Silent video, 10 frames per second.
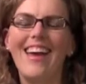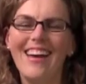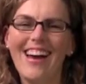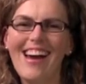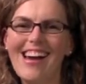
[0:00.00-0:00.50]

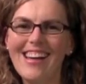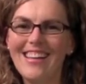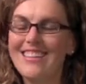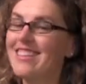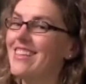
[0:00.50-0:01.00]
Hey
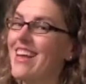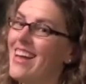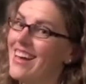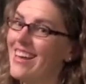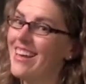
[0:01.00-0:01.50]
guys, it's
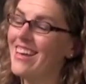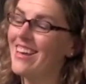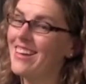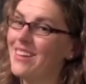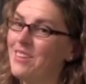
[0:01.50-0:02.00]
Annie
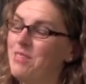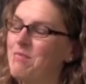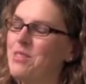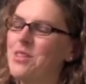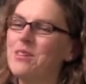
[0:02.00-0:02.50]
here
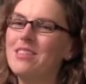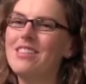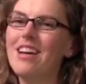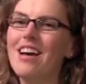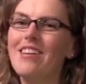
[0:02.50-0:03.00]
from Stowed
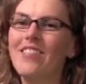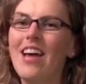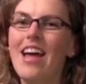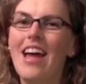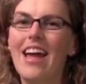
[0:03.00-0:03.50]

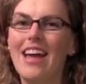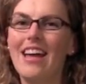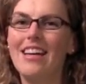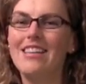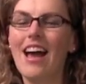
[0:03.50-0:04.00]
Stuff
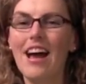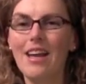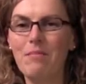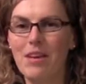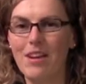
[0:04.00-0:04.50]
and
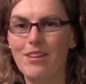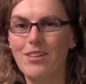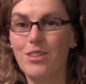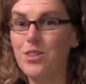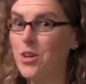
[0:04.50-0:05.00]
I'm here
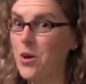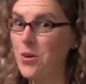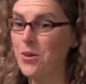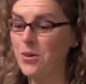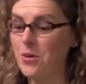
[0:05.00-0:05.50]
to show
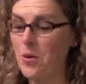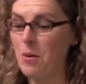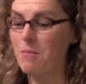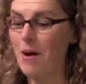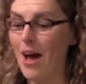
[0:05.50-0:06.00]

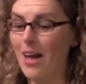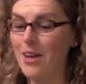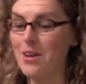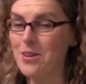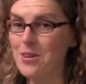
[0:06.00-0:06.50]
you
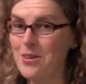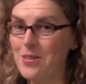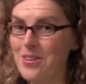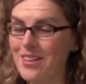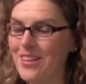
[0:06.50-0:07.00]
my
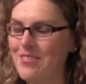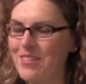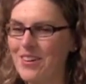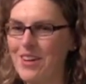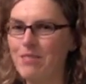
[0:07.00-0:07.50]
new
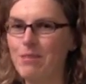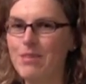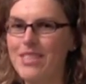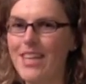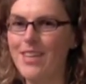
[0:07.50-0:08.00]
delivery from
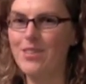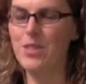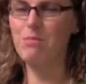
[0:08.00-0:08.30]
Sage